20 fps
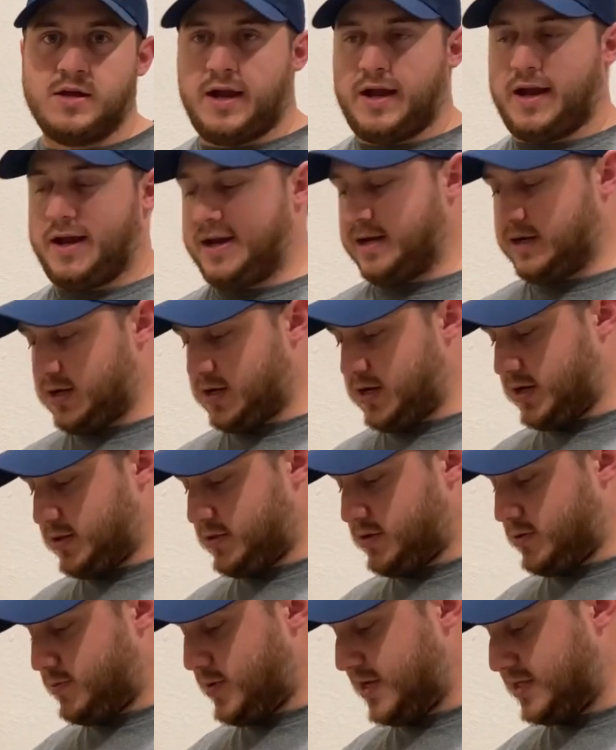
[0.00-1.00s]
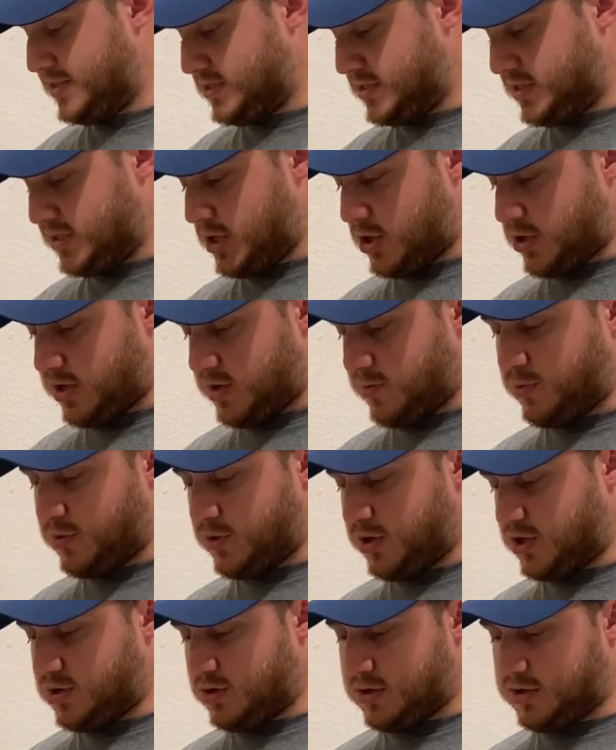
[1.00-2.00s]
And they're basically already
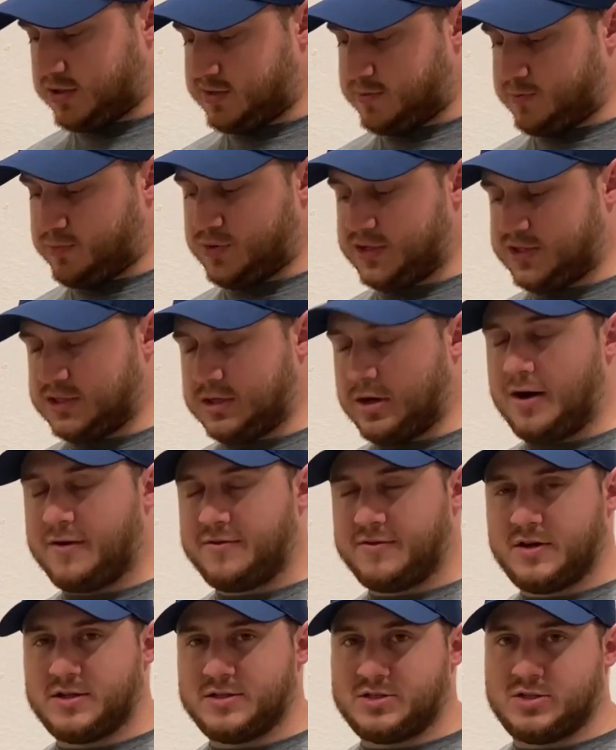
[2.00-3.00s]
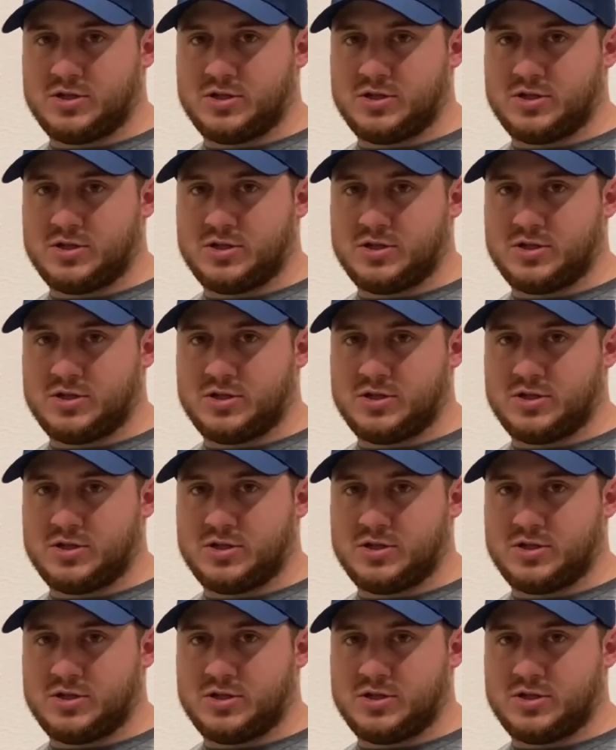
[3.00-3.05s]
pre-cooked and pre-softened,